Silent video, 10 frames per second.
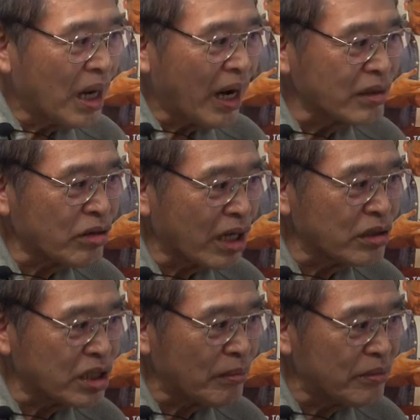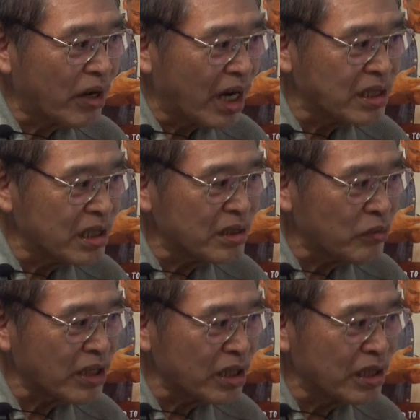I try to summarize this
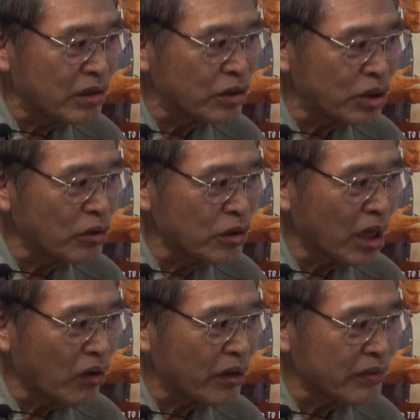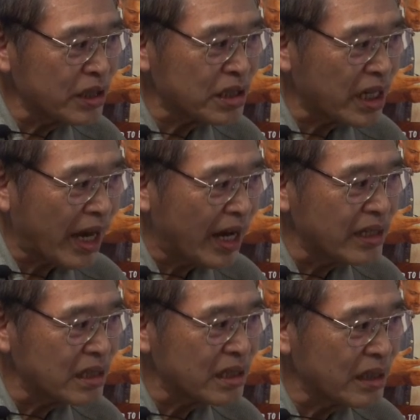rather than to show you a lot of these
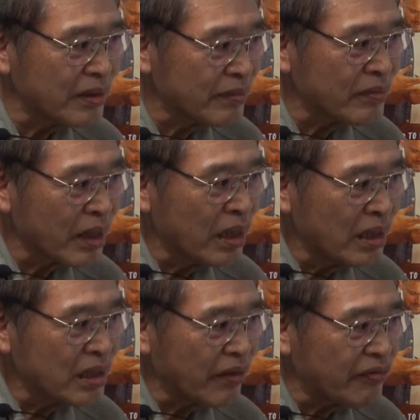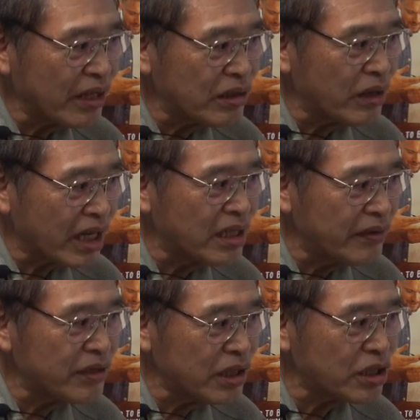slides. The frontal
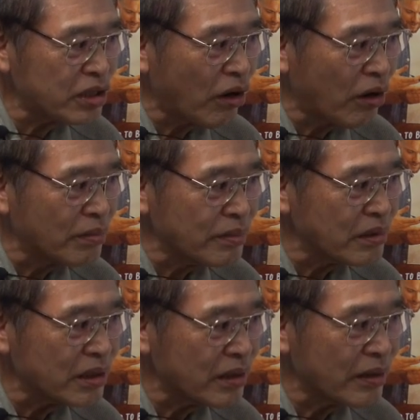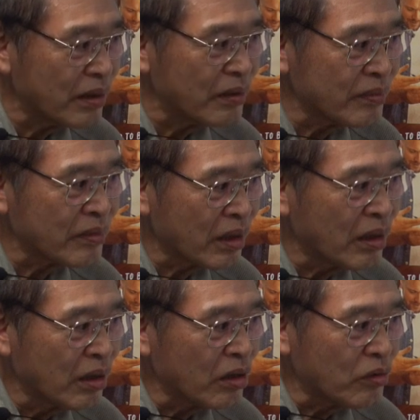activity storms
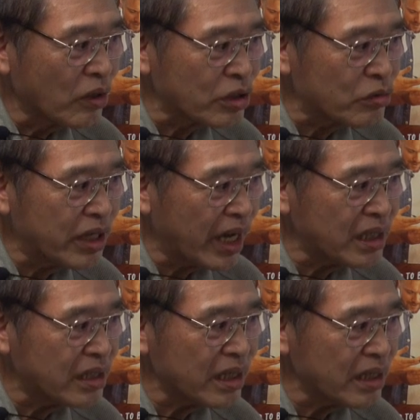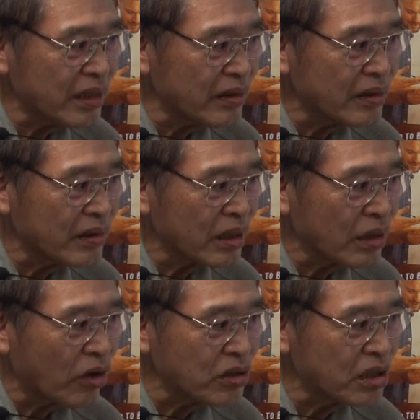was created,
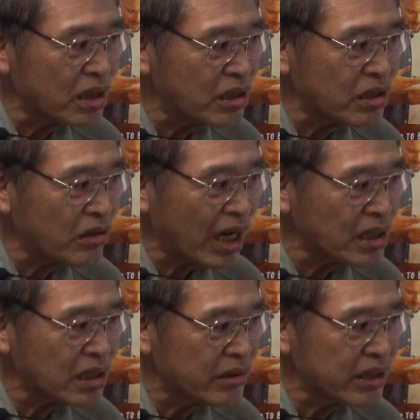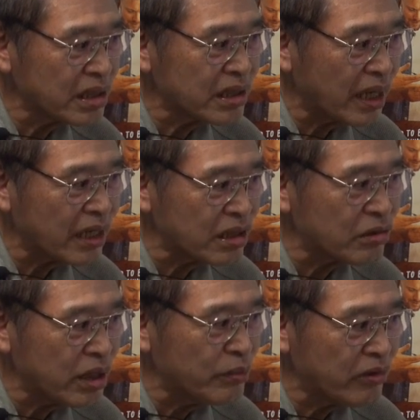causing disastrous
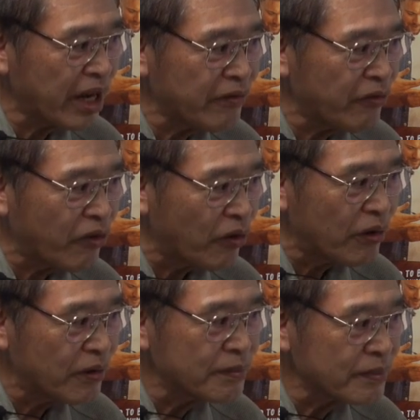extreme rainfall.